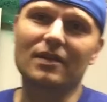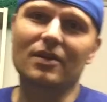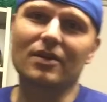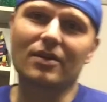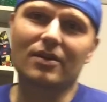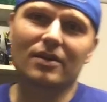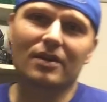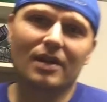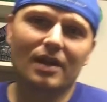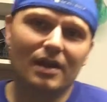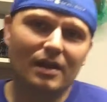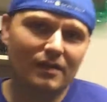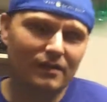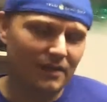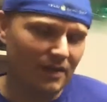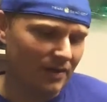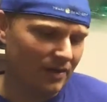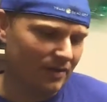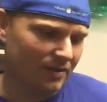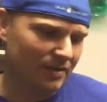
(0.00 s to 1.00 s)
that
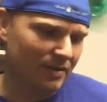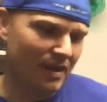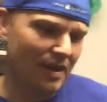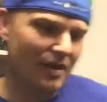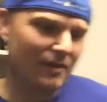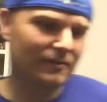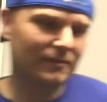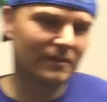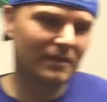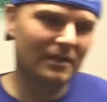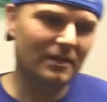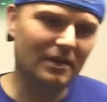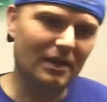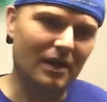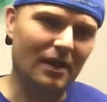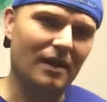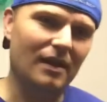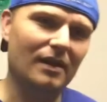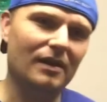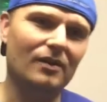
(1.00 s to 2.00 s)
are deaf
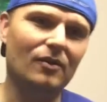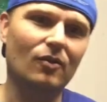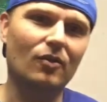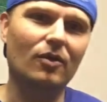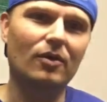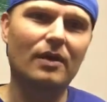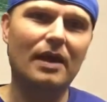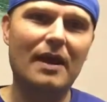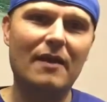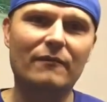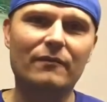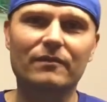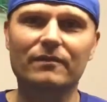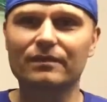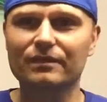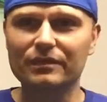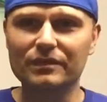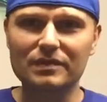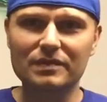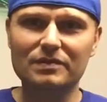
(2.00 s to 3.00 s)
or have
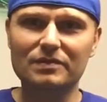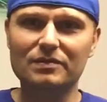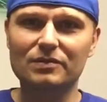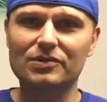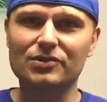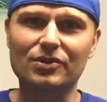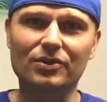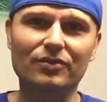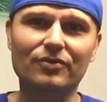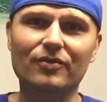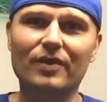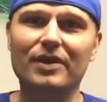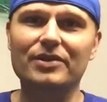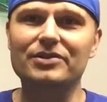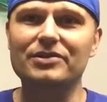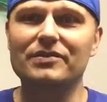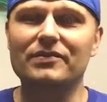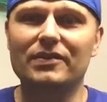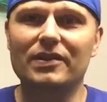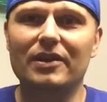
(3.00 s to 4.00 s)
certain
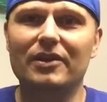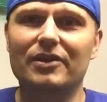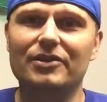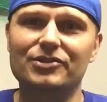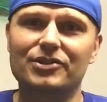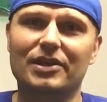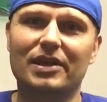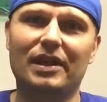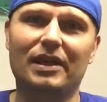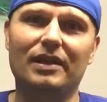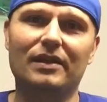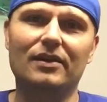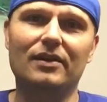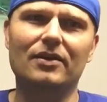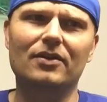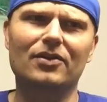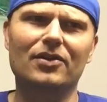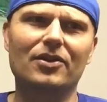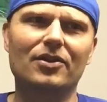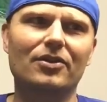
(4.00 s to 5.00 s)
ranges of hearings you can't
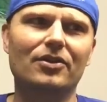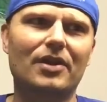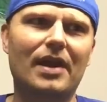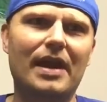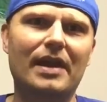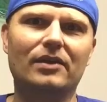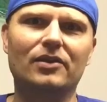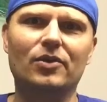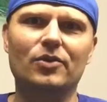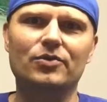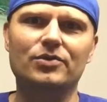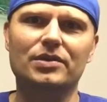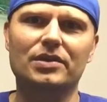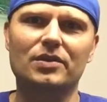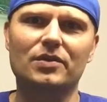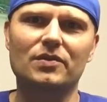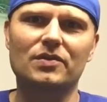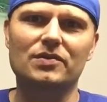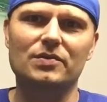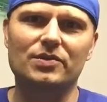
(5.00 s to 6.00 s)
hear, they're Halo
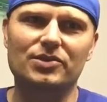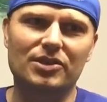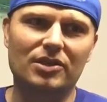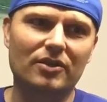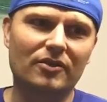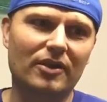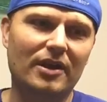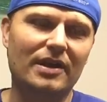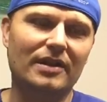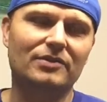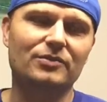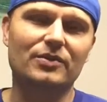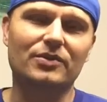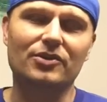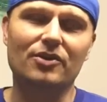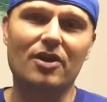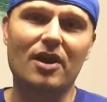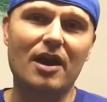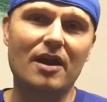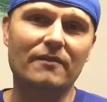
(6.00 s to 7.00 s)
2s, which interact
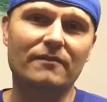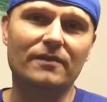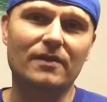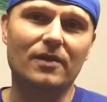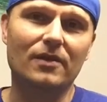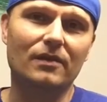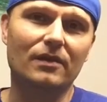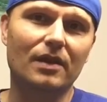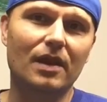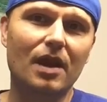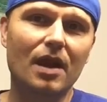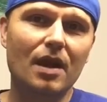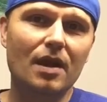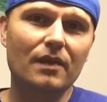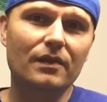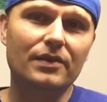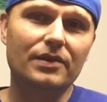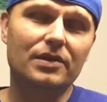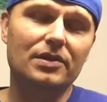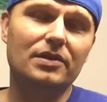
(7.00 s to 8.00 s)
with your iPhone.
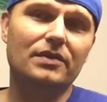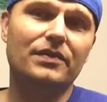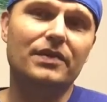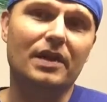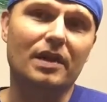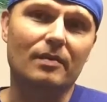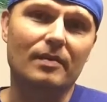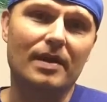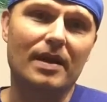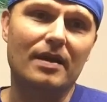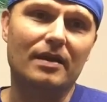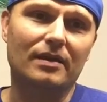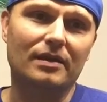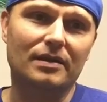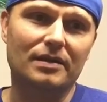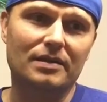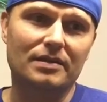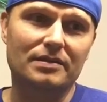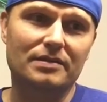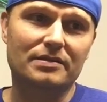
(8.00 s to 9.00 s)
The good thing about
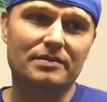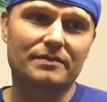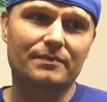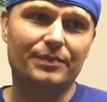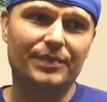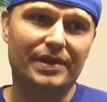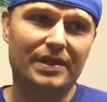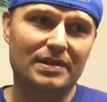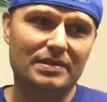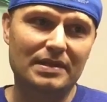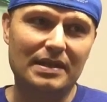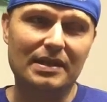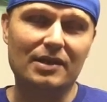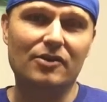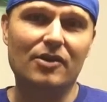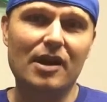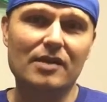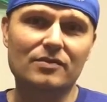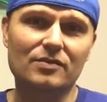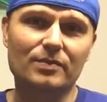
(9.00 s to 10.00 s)
it is, because they
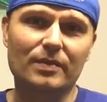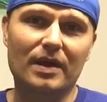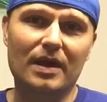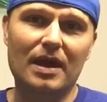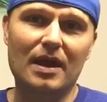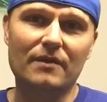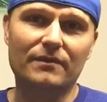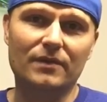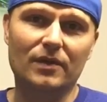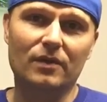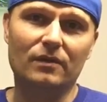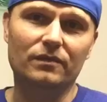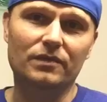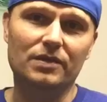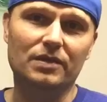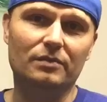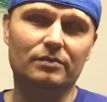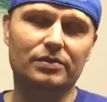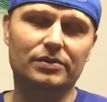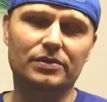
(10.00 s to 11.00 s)
interact with my iPhone
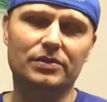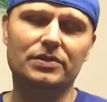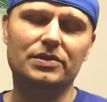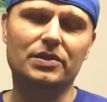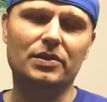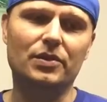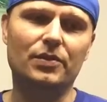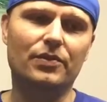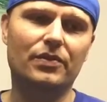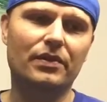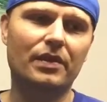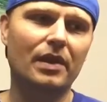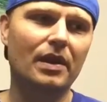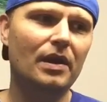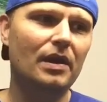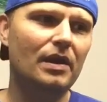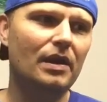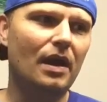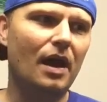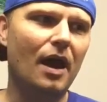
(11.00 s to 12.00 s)
via Bluetooth,
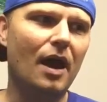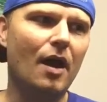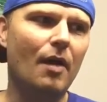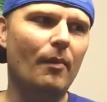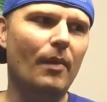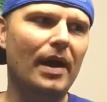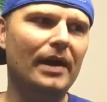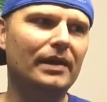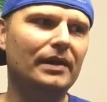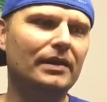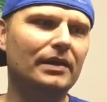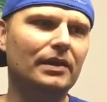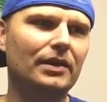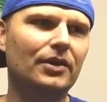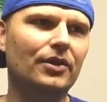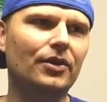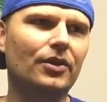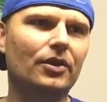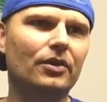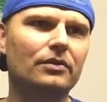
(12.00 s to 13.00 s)
I can
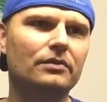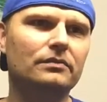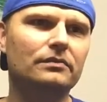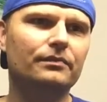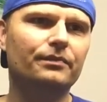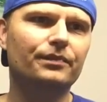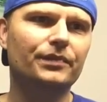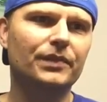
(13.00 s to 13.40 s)
hear,